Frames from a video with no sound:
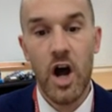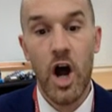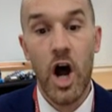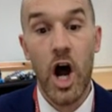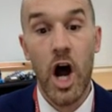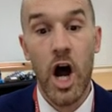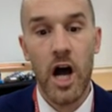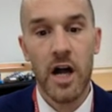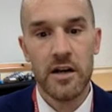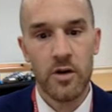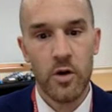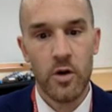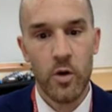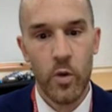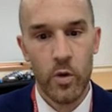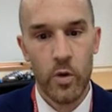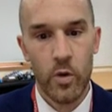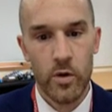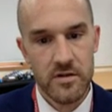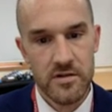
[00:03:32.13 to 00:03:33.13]
Hot
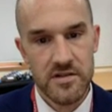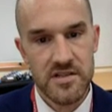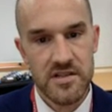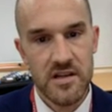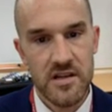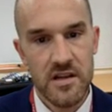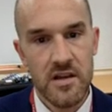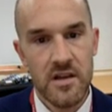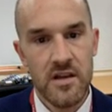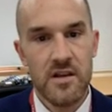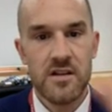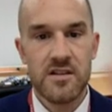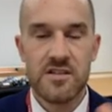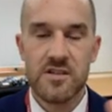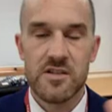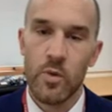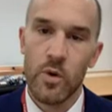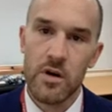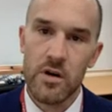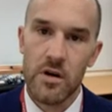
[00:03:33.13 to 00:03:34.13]
corners.
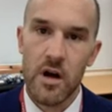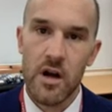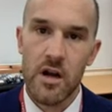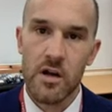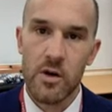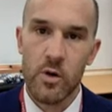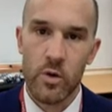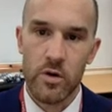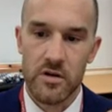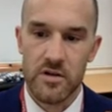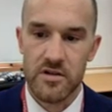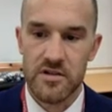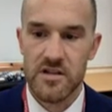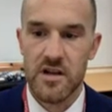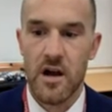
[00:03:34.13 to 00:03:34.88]
So what are hot corners?